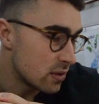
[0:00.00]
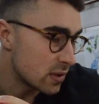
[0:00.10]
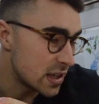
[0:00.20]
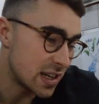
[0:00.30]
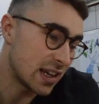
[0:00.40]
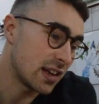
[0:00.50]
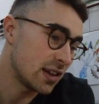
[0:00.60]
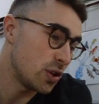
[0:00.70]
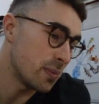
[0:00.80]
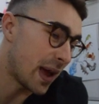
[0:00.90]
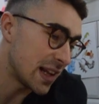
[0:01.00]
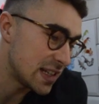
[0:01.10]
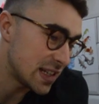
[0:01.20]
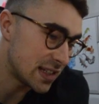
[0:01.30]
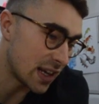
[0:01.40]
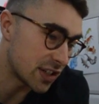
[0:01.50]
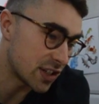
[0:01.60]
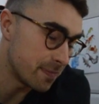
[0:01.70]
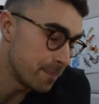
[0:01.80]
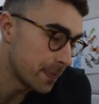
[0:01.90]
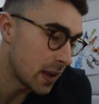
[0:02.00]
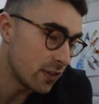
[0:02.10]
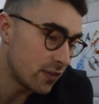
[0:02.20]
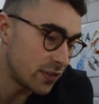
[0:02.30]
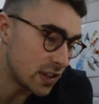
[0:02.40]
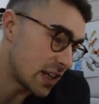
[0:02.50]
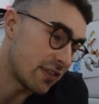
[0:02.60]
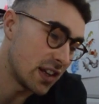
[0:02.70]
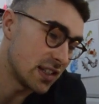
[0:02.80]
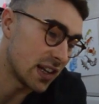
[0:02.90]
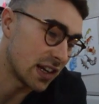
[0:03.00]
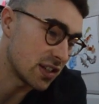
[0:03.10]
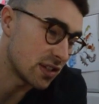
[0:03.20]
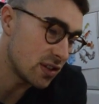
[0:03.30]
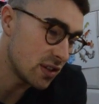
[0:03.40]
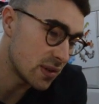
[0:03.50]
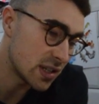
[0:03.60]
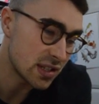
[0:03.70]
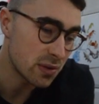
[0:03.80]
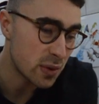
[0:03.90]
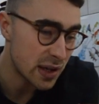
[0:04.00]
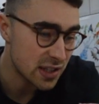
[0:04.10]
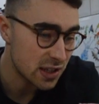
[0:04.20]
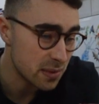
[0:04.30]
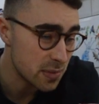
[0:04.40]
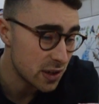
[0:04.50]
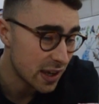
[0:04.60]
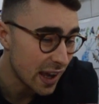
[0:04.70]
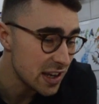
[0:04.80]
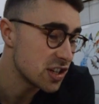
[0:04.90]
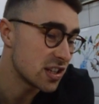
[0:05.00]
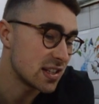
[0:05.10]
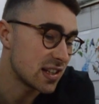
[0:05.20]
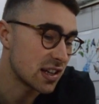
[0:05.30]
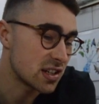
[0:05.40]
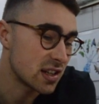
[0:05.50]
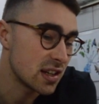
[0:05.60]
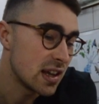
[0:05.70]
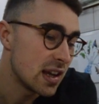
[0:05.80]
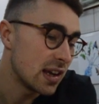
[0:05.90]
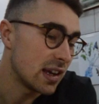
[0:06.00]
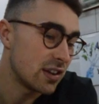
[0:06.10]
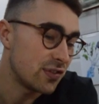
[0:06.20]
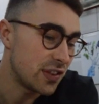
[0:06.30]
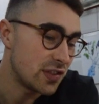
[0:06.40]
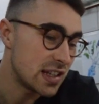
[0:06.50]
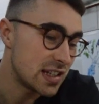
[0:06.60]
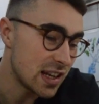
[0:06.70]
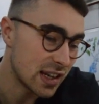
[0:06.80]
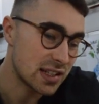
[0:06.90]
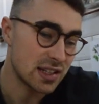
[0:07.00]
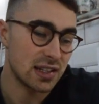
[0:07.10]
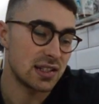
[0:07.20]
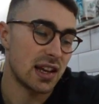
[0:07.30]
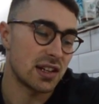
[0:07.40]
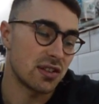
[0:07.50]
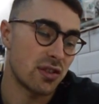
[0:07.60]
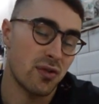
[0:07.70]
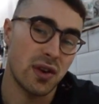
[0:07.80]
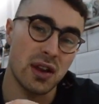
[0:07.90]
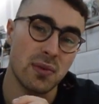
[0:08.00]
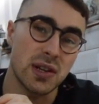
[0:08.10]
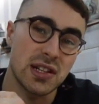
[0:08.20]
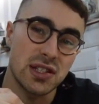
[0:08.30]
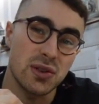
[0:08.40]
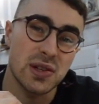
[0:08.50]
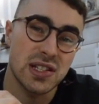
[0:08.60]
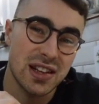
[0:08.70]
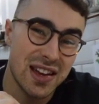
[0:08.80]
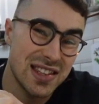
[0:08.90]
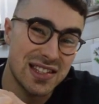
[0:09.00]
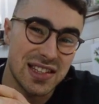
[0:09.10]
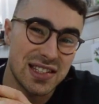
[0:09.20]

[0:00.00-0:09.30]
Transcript: reasoning and humanities section, 57 in section 2, which is the written communication section, and 56 in section 3, which is your sciencey